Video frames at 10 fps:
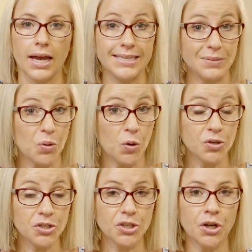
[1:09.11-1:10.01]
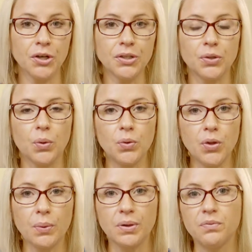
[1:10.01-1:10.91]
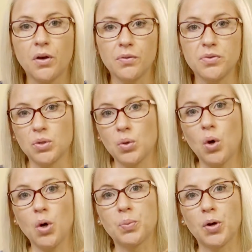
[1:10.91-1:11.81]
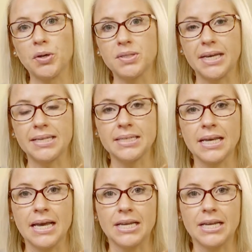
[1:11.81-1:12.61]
It's important to know that although it involves the court process,